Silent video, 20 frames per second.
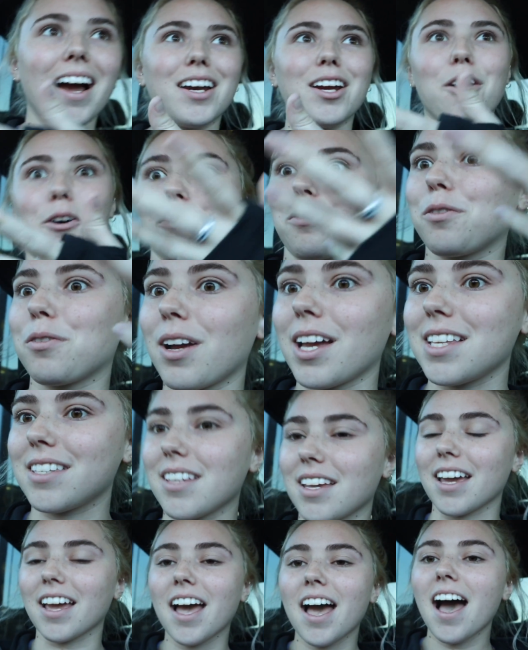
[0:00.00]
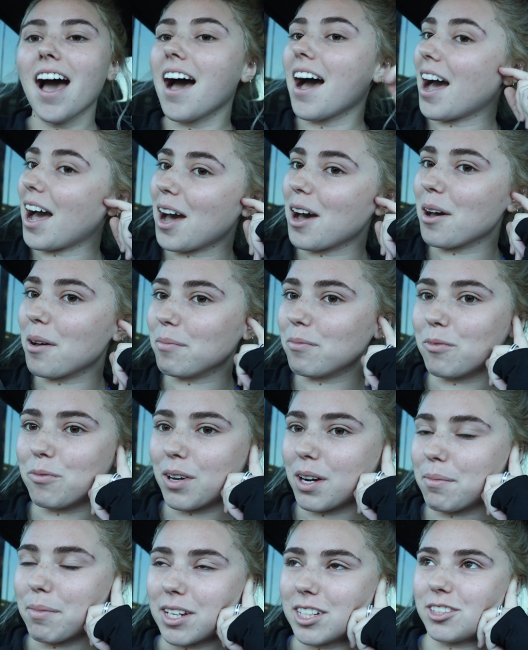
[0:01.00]
I know, crazy. Um,
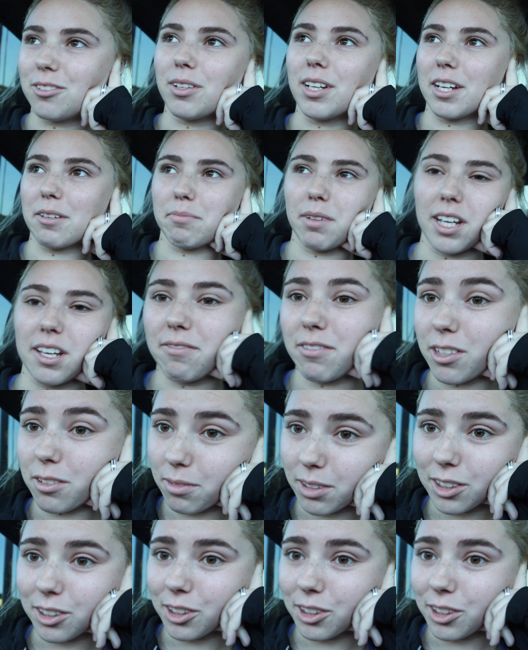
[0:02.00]
what am I doing? Am I even a real